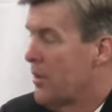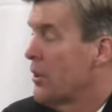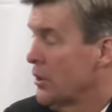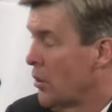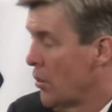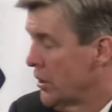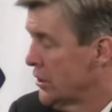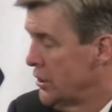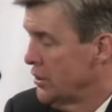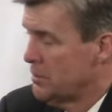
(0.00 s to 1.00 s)
Third quarter,
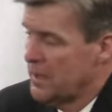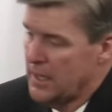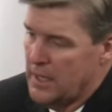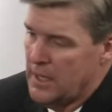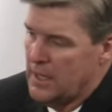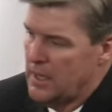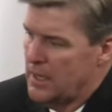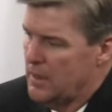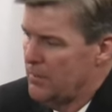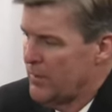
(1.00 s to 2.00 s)
excuse me.
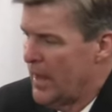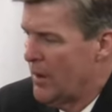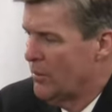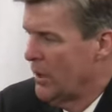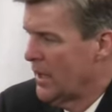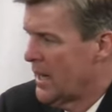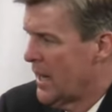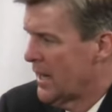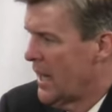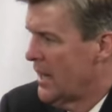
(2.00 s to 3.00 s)
That really
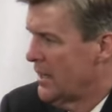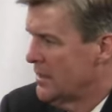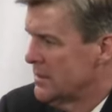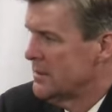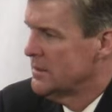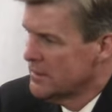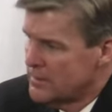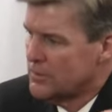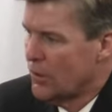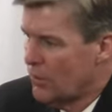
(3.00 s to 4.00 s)
kind of got it
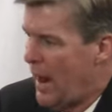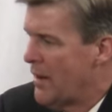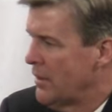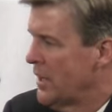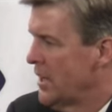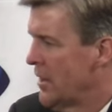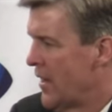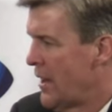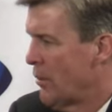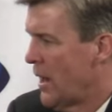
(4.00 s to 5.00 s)
raveling, and then
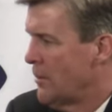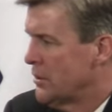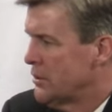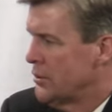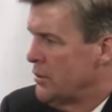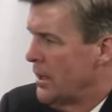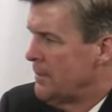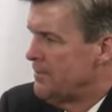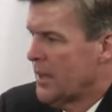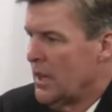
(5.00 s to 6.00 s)
they were able
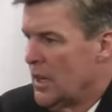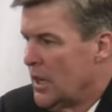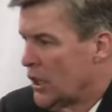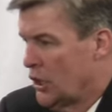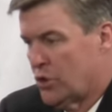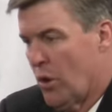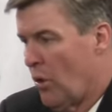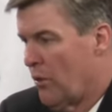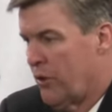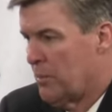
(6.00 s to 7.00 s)
to
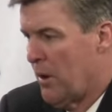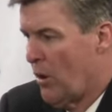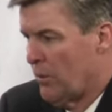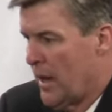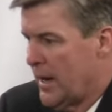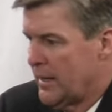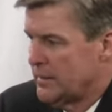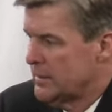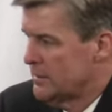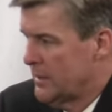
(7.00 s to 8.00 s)
control the football, running it.
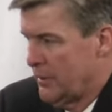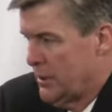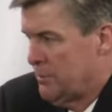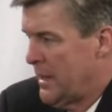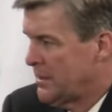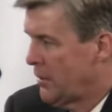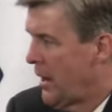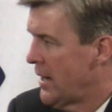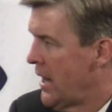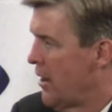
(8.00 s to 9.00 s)
They just basically
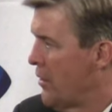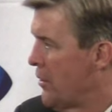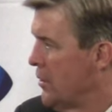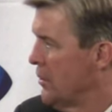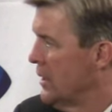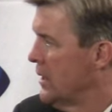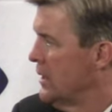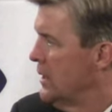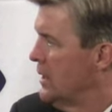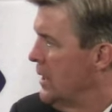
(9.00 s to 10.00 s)
ran it down our throat
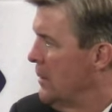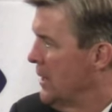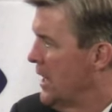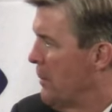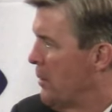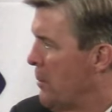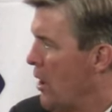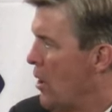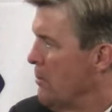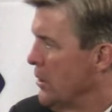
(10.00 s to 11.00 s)
and kept the
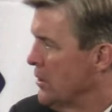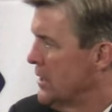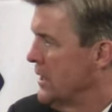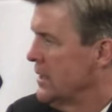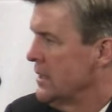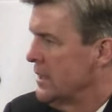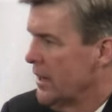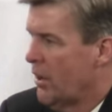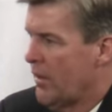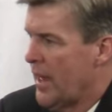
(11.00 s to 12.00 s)
ball and milked it and
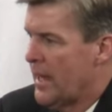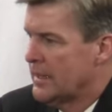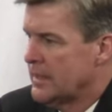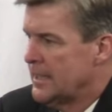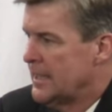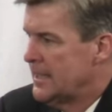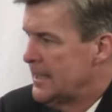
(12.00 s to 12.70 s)
did all that. And